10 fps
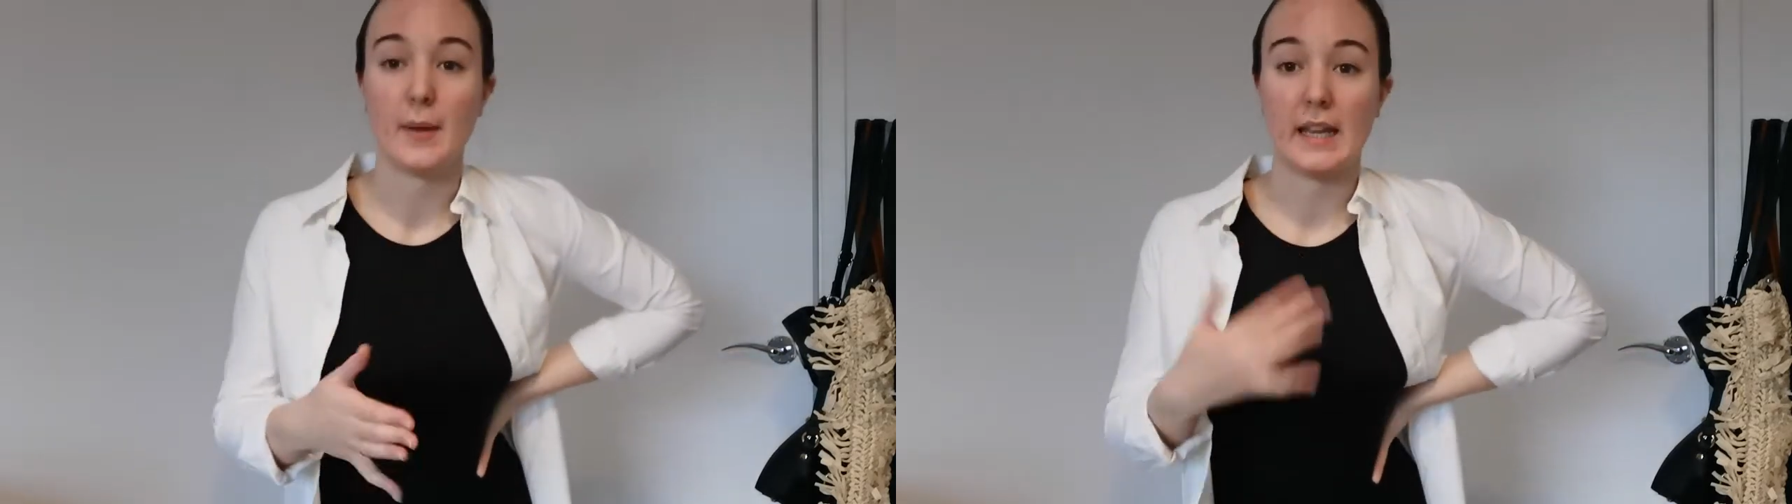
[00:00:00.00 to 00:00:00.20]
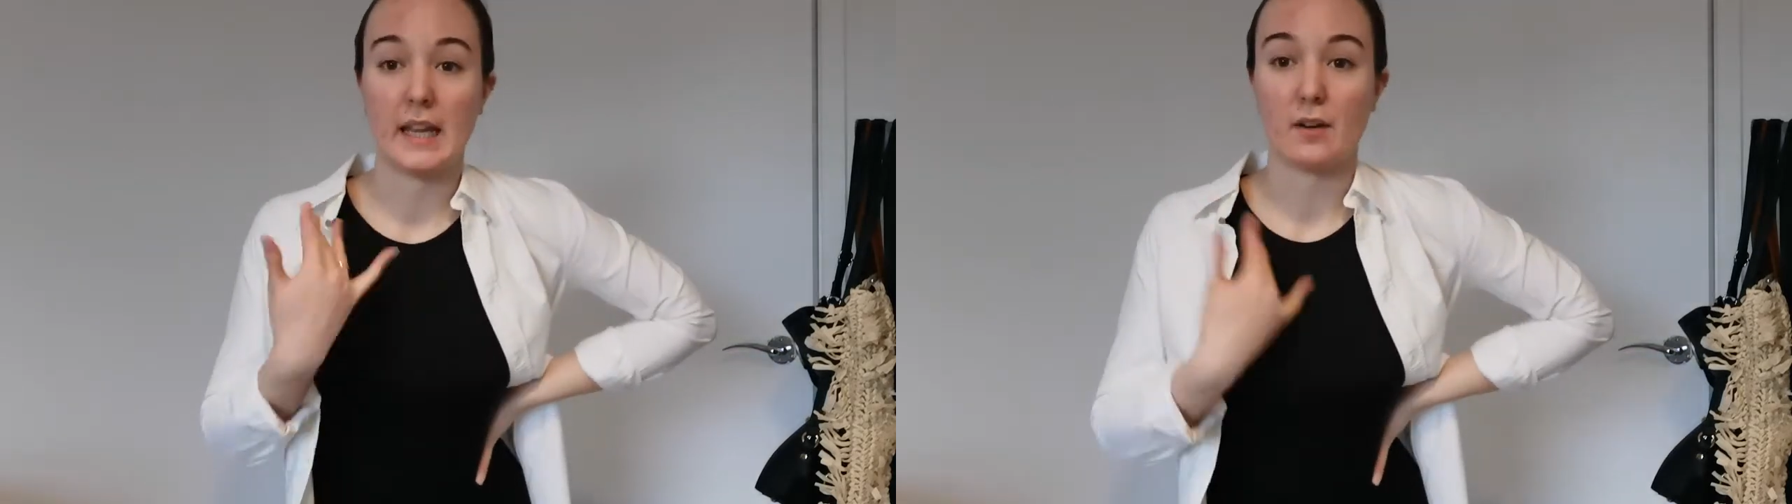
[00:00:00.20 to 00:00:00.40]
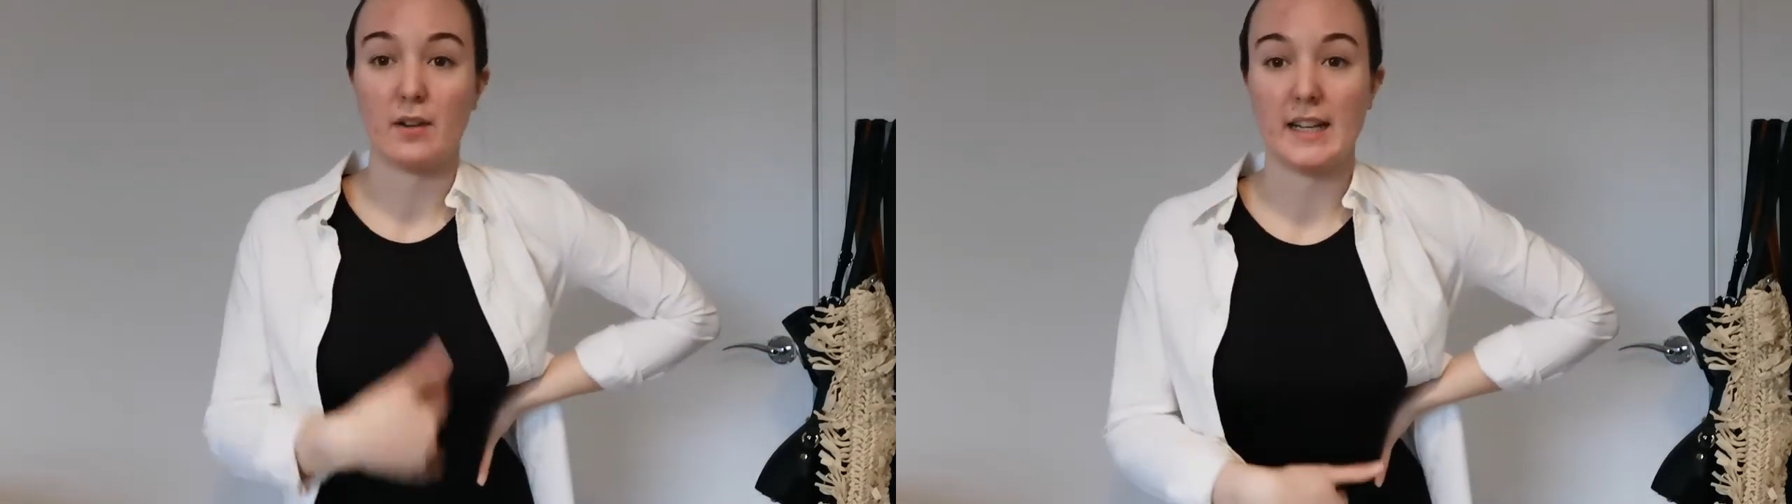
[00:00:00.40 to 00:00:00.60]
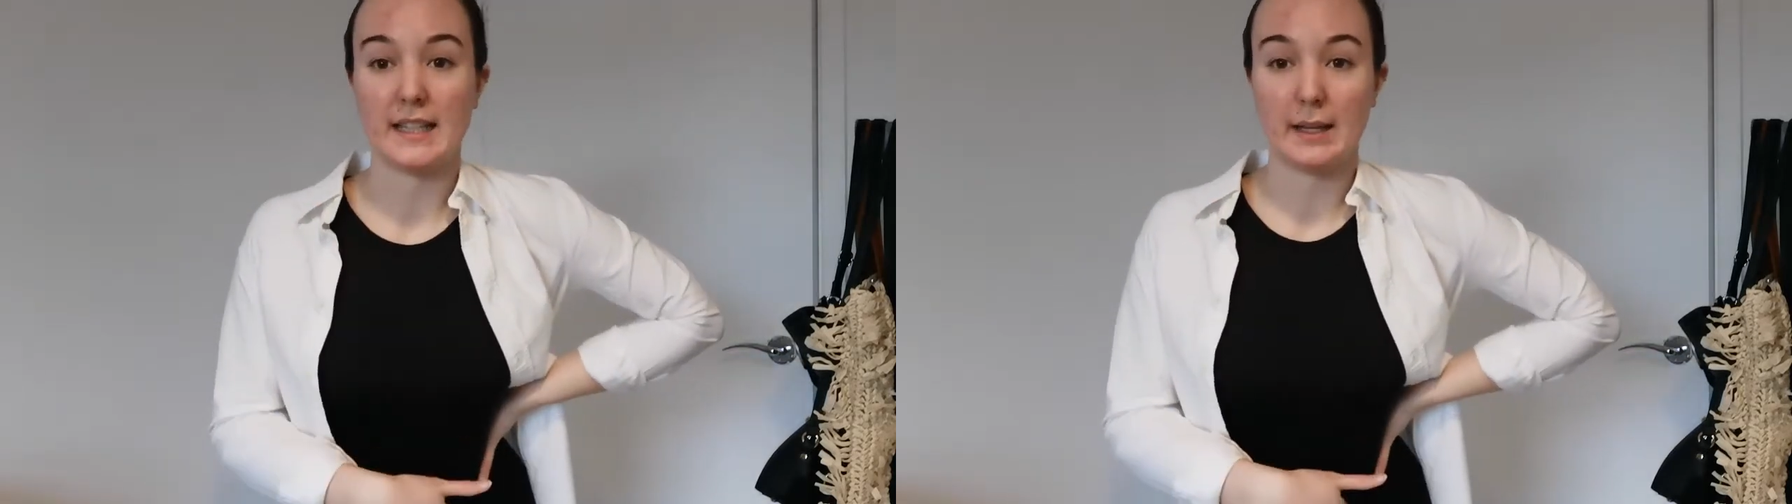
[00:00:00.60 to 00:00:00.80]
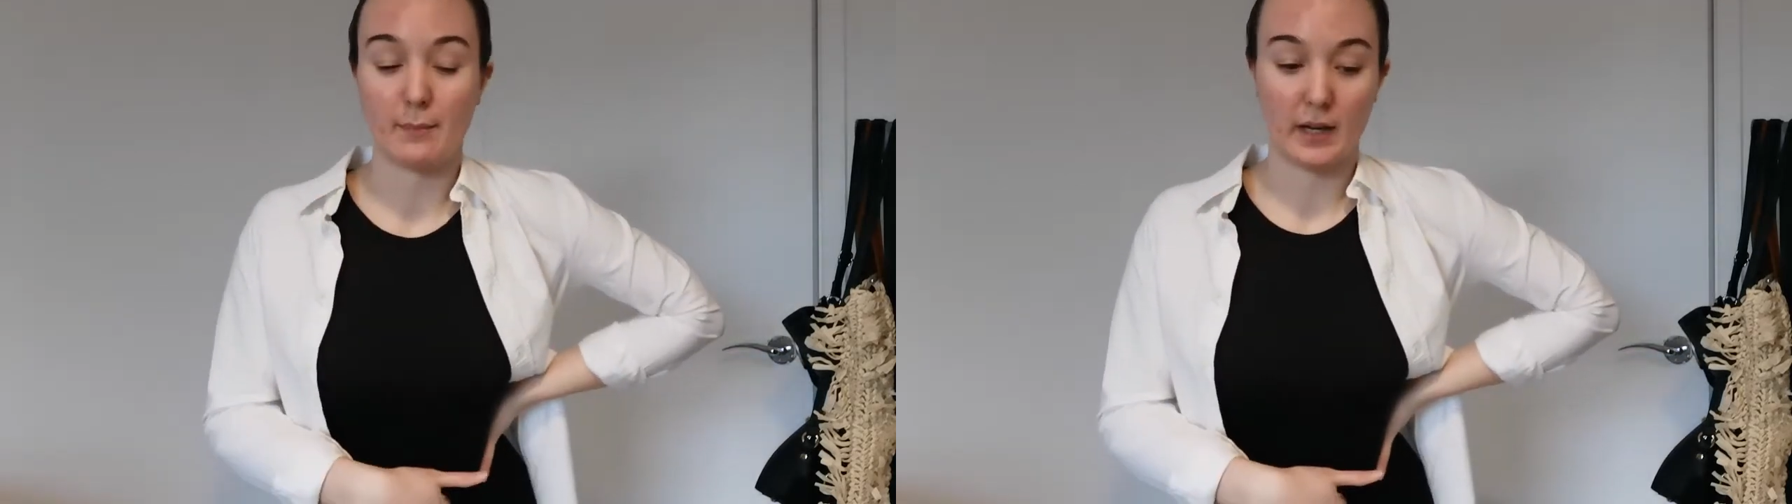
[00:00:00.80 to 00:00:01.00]
making a really
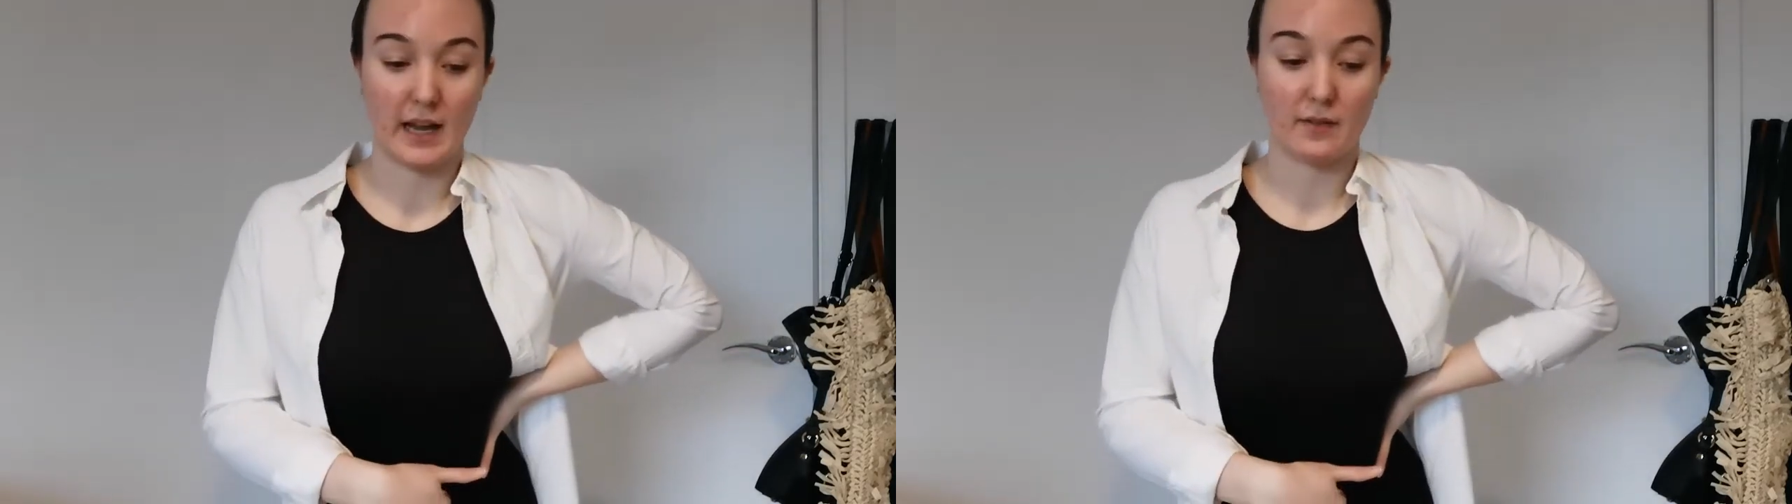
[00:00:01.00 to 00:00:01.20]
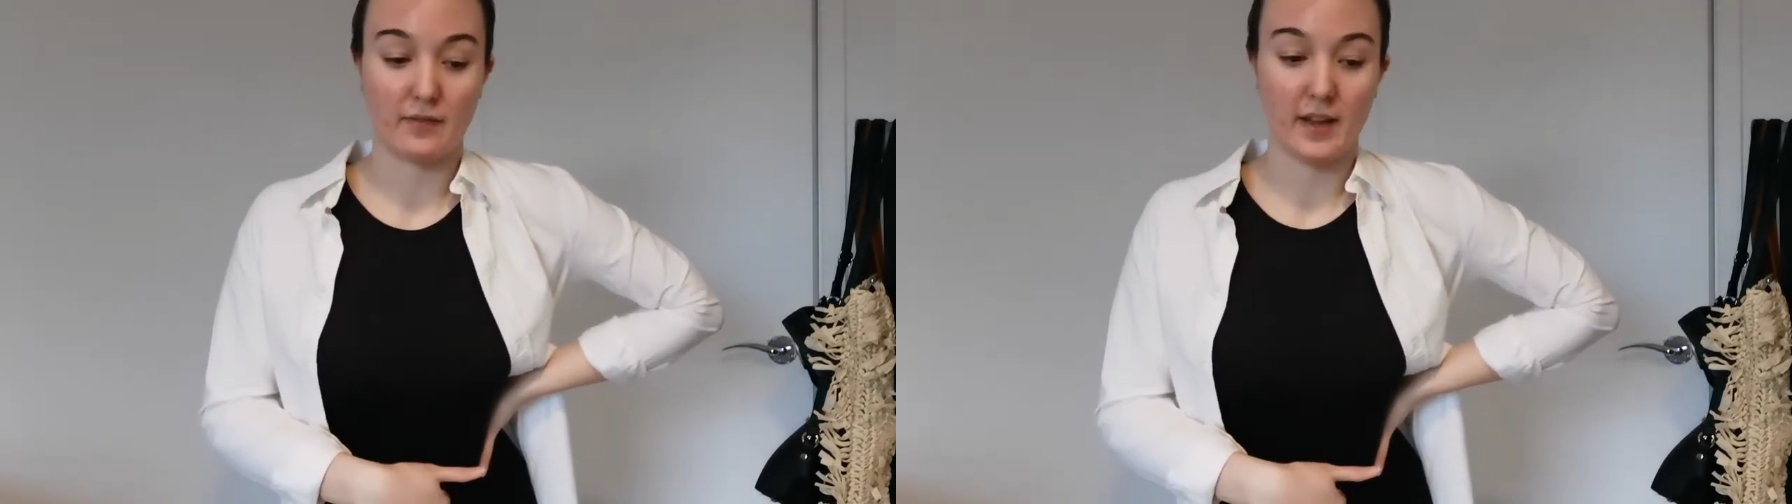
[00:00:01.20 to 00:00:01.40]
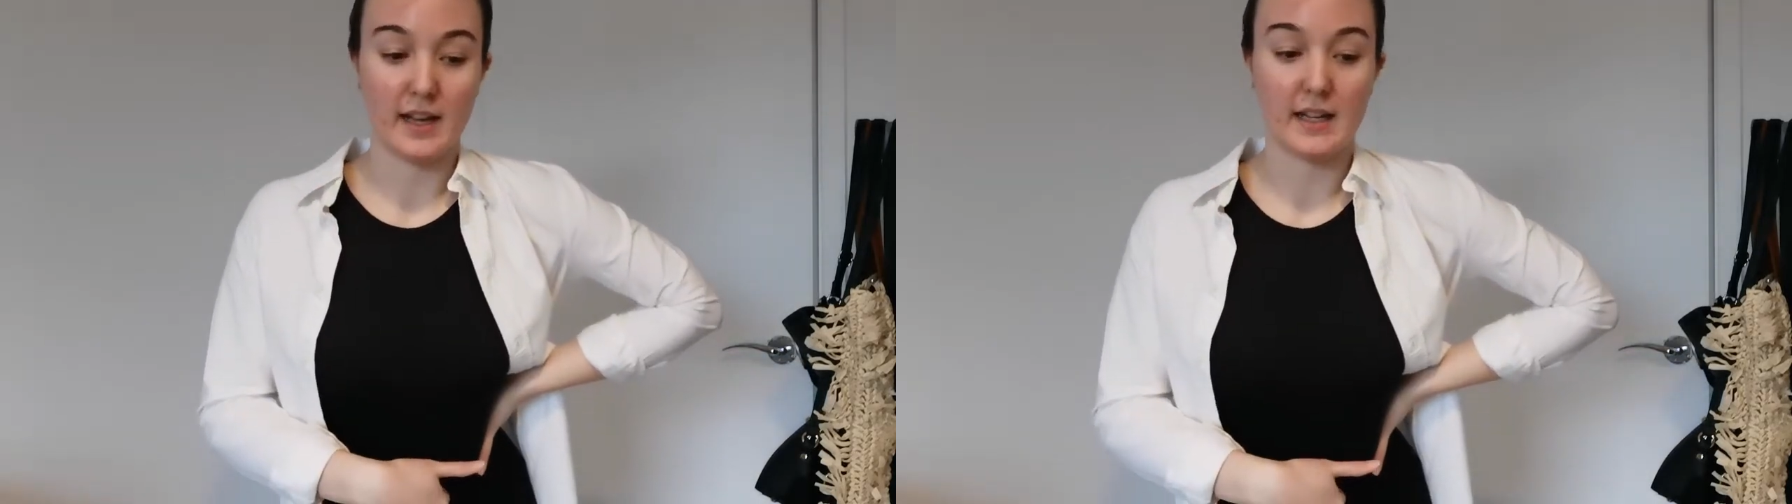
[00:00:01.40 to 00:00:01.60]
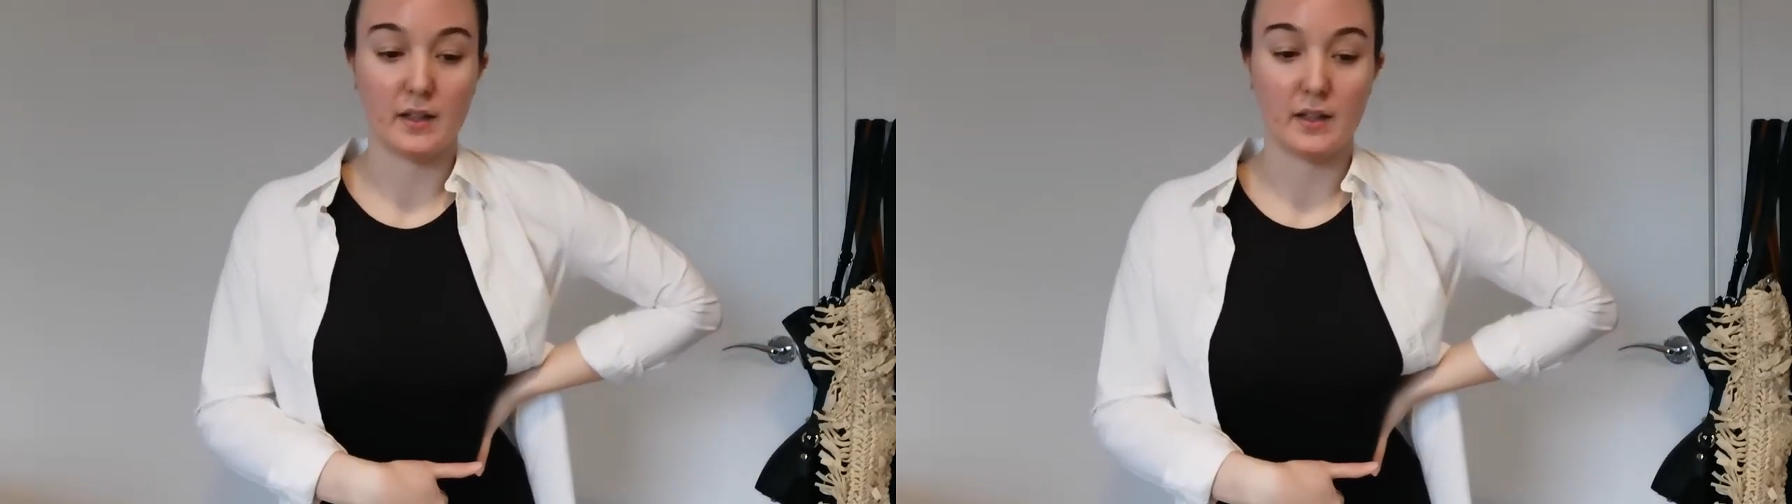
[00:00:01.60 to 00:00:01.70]
simple outfit